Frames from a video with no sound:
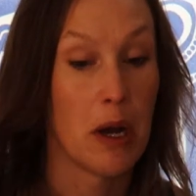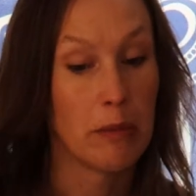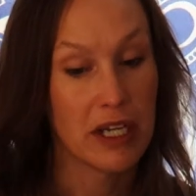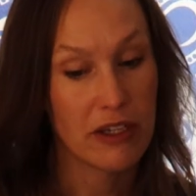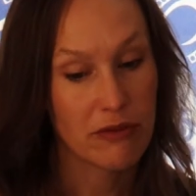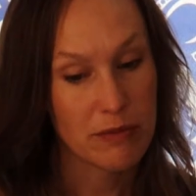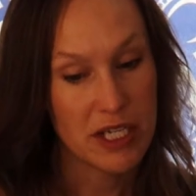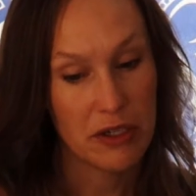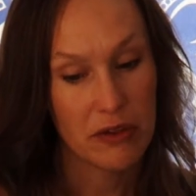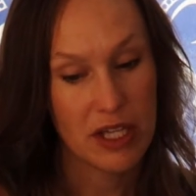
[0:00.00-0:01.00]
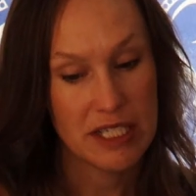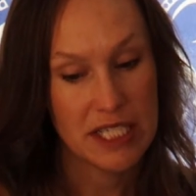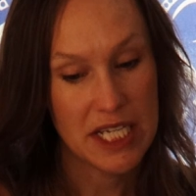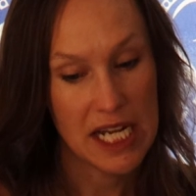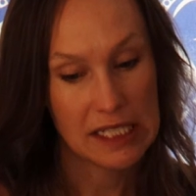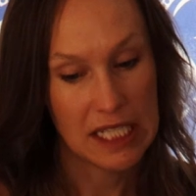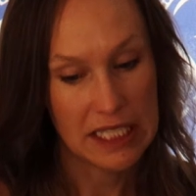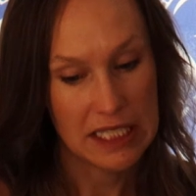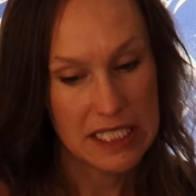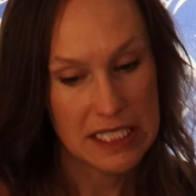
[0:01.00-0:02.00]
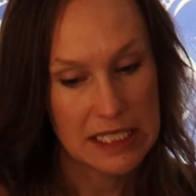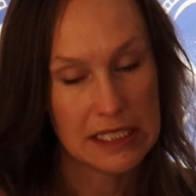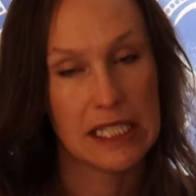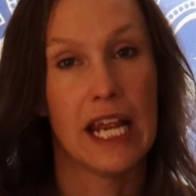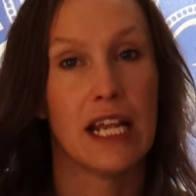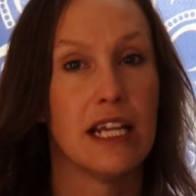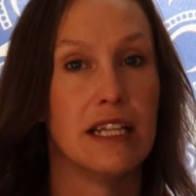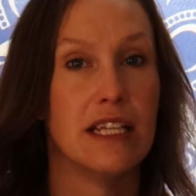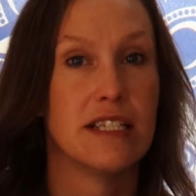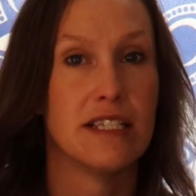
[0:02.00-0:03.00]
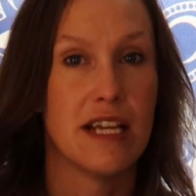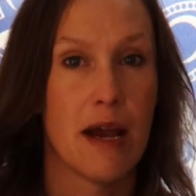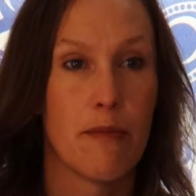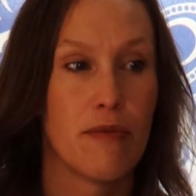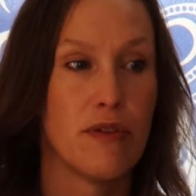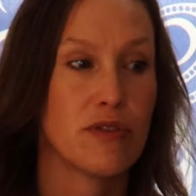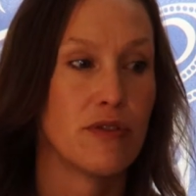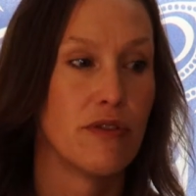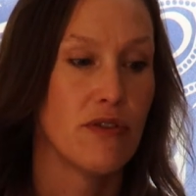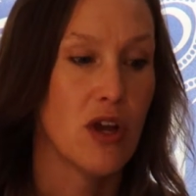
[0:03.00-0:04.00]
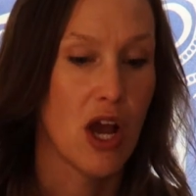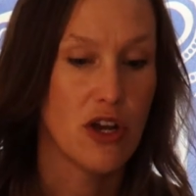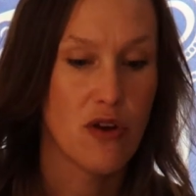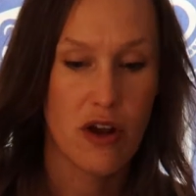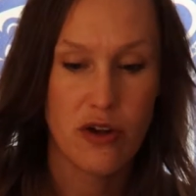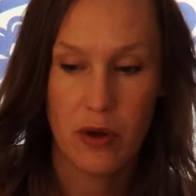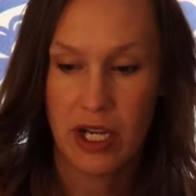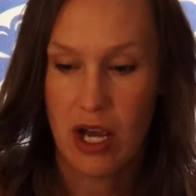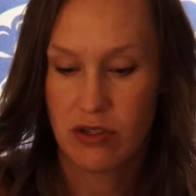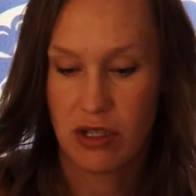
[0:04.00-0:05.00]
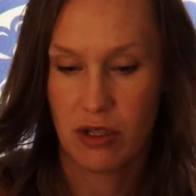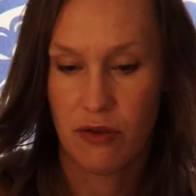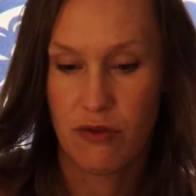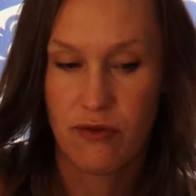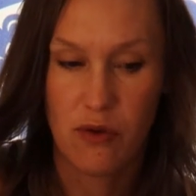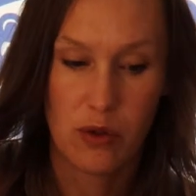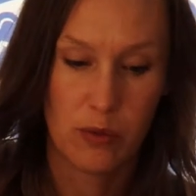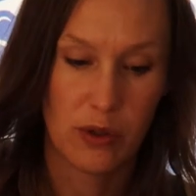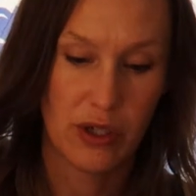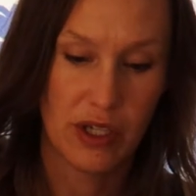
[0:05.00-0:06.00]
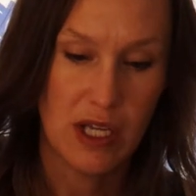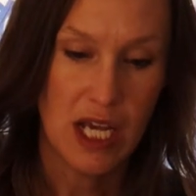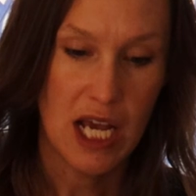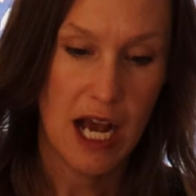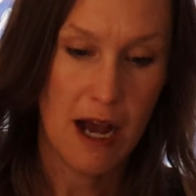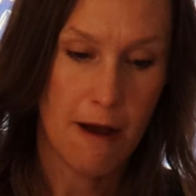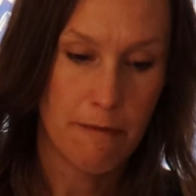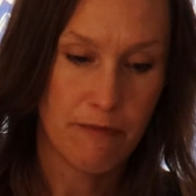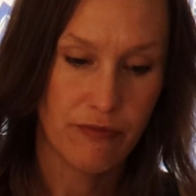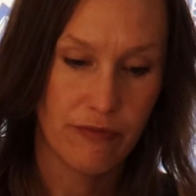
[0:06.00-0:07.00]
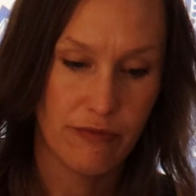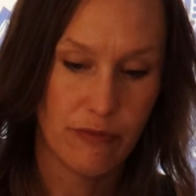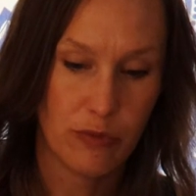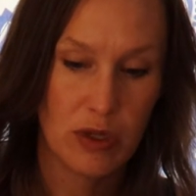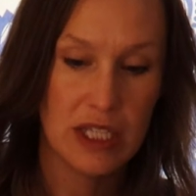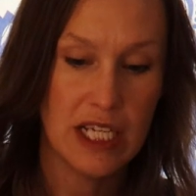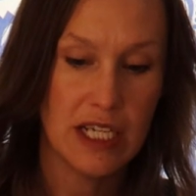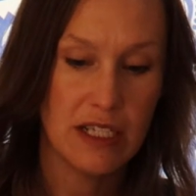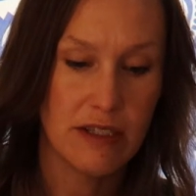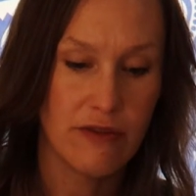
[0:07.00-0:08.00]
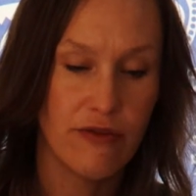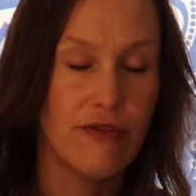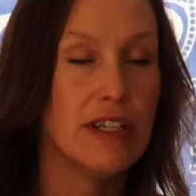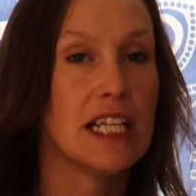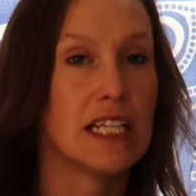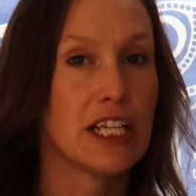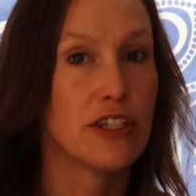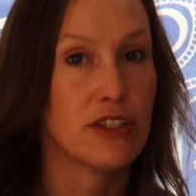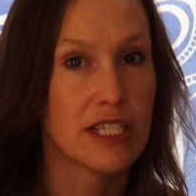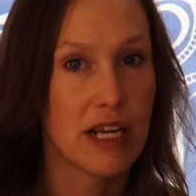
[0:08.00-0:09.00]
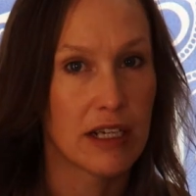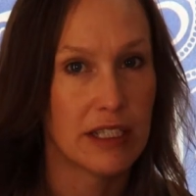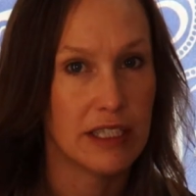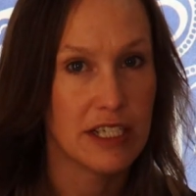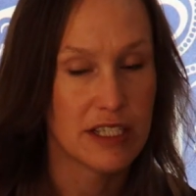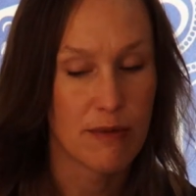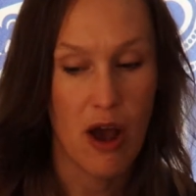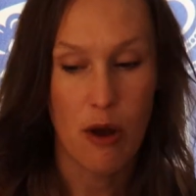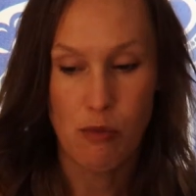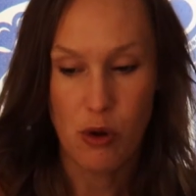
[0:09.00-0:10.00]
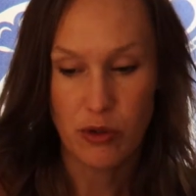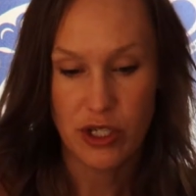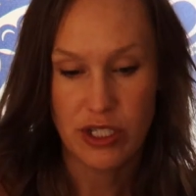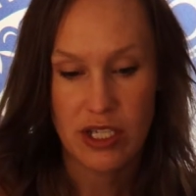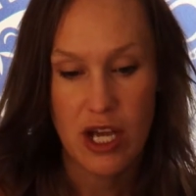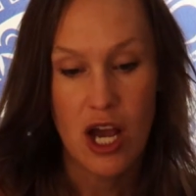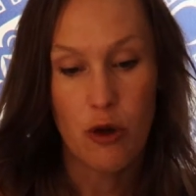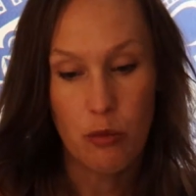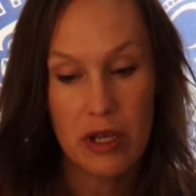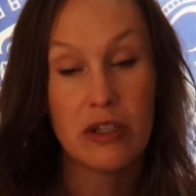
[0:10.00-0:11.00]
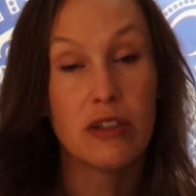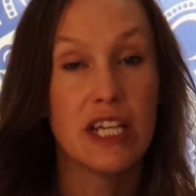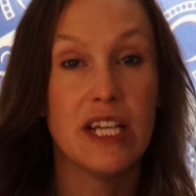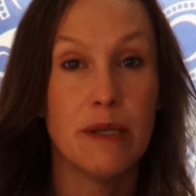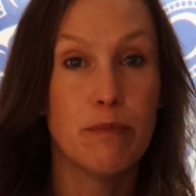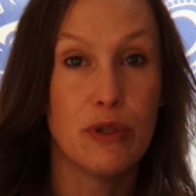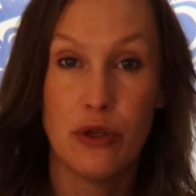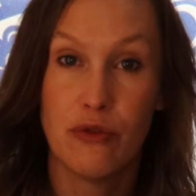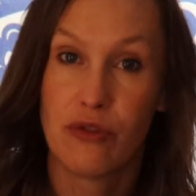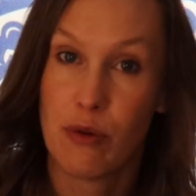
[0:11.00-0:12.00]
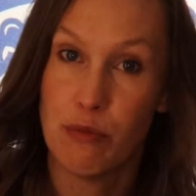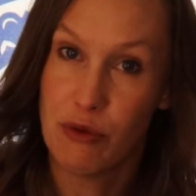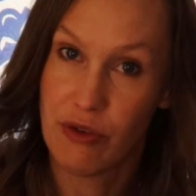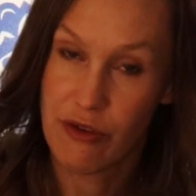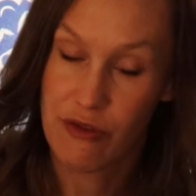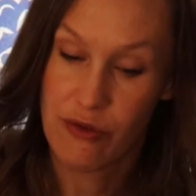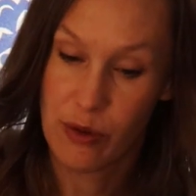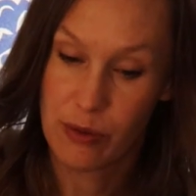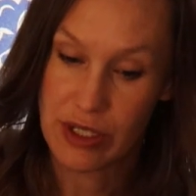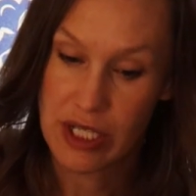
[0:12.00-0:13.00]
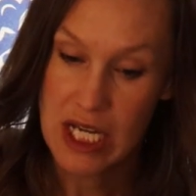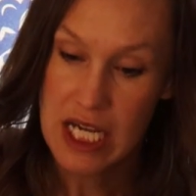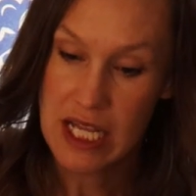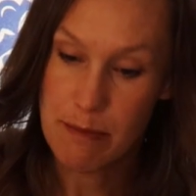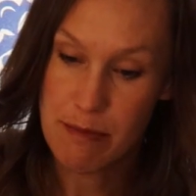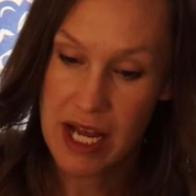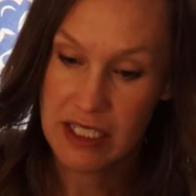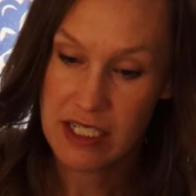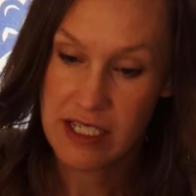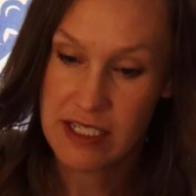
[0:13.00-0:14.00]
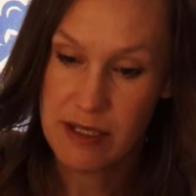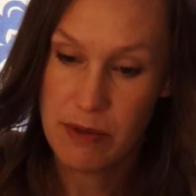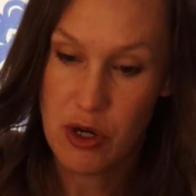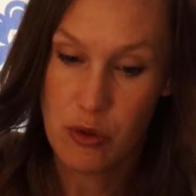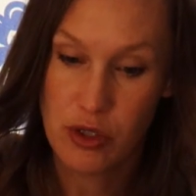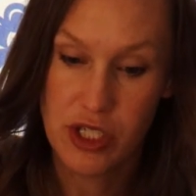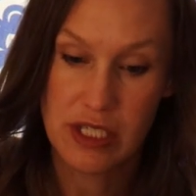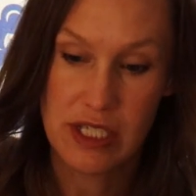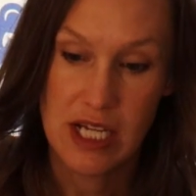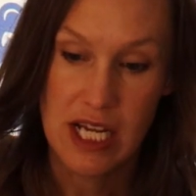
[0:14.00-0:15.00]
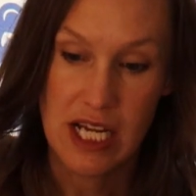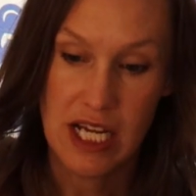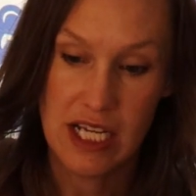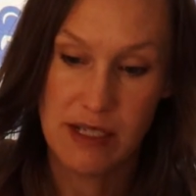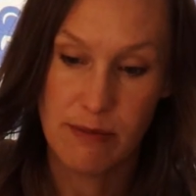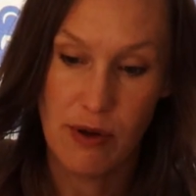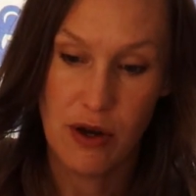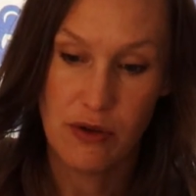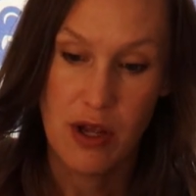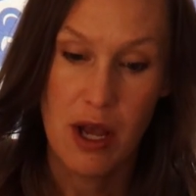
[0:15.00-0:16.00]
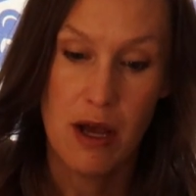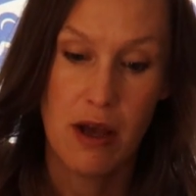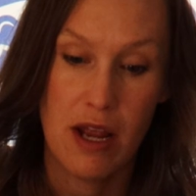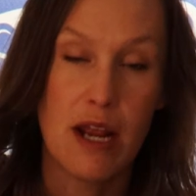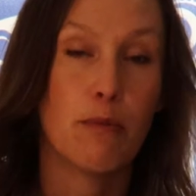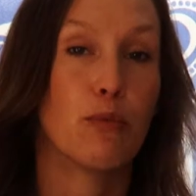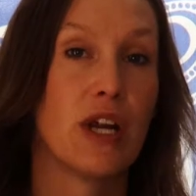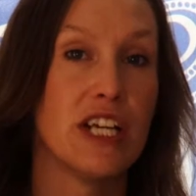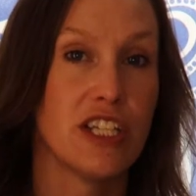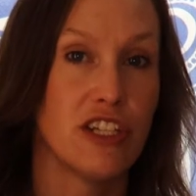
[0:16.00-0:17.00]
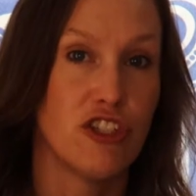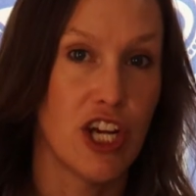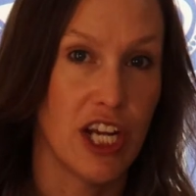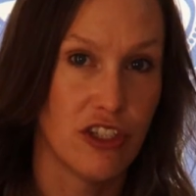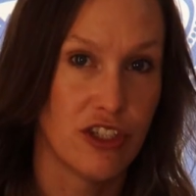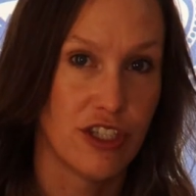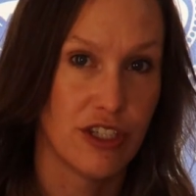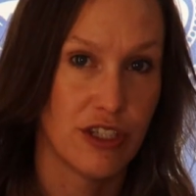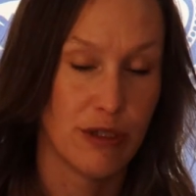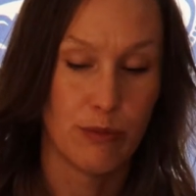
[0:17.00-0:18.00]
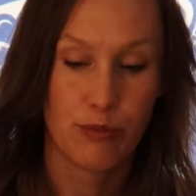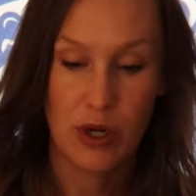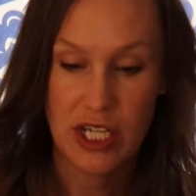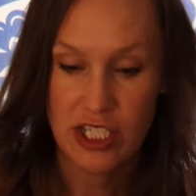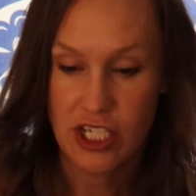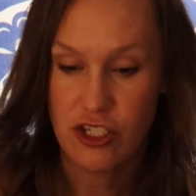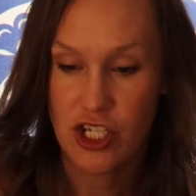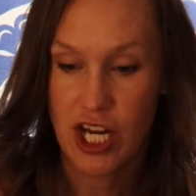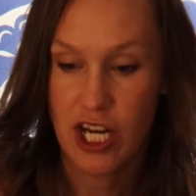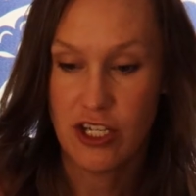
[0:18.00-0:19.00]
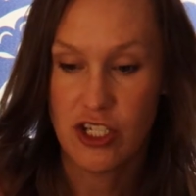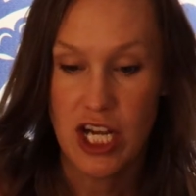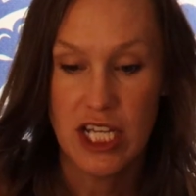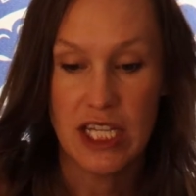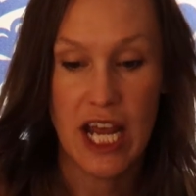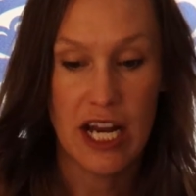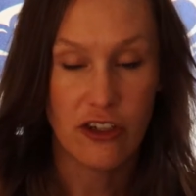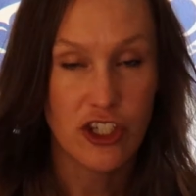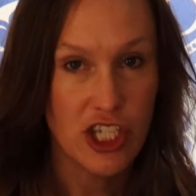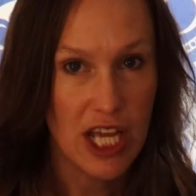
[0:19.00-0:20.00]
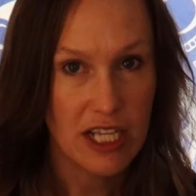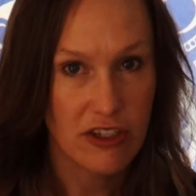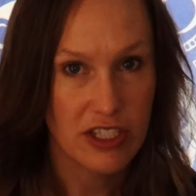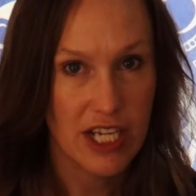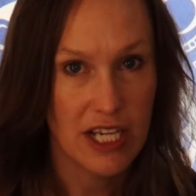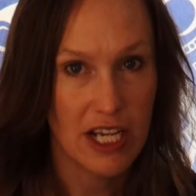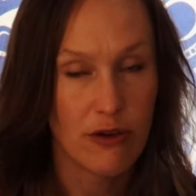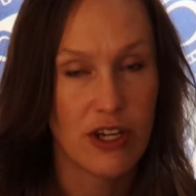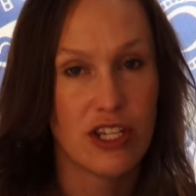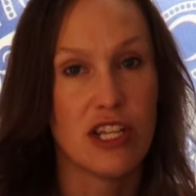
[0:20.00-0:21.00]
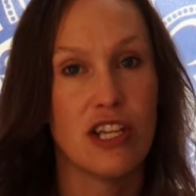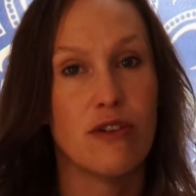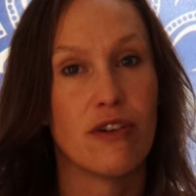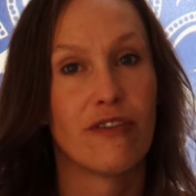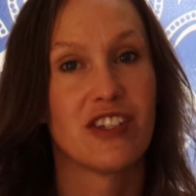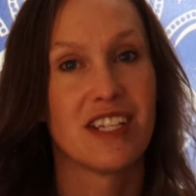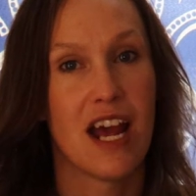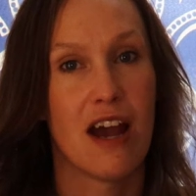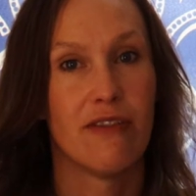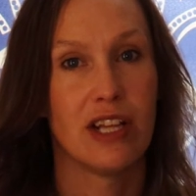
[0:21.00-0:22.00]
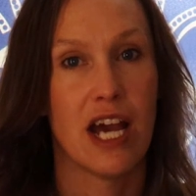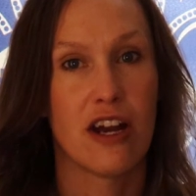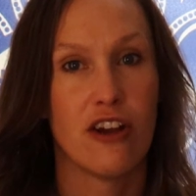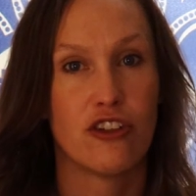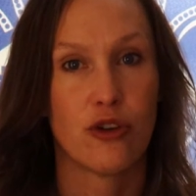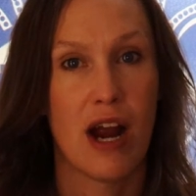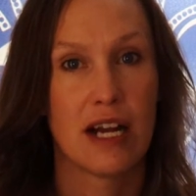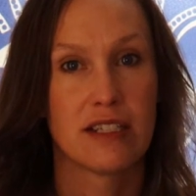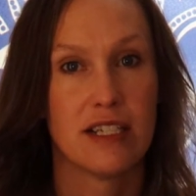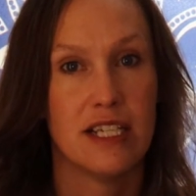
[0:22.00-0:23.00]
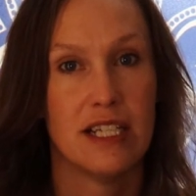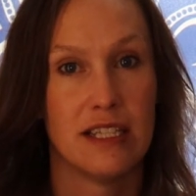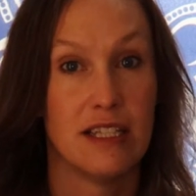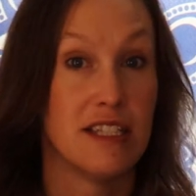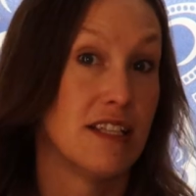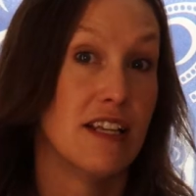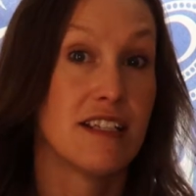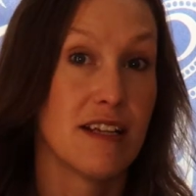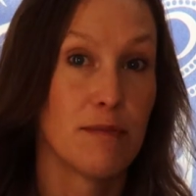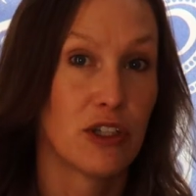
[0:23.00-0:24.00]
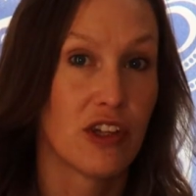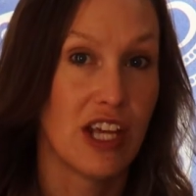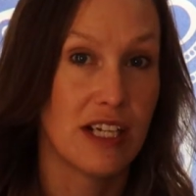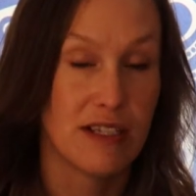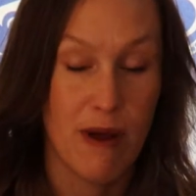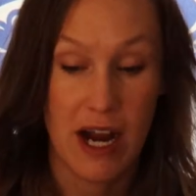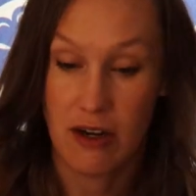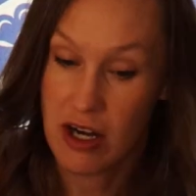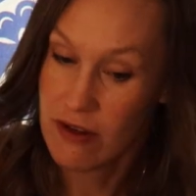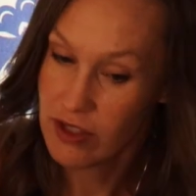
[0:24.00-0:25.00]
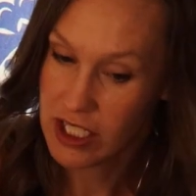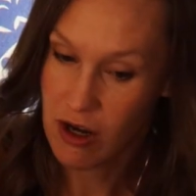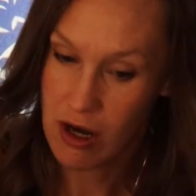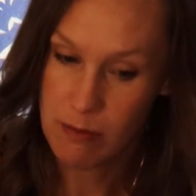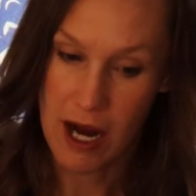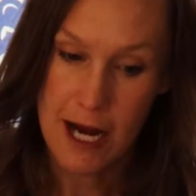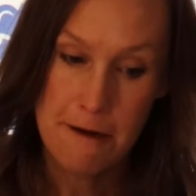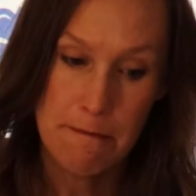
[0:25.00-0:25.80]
I'm getting from tarot that staying like this lake in this depth and sort of not knowing how to look forward, really feeling like you're stuck in these emotions, will keep you from moving forward. That magnetism in oceans is about embracing change. Embracing change, the energy that you're sending out into the universe, and having that attract the similar things back, kind of like karma.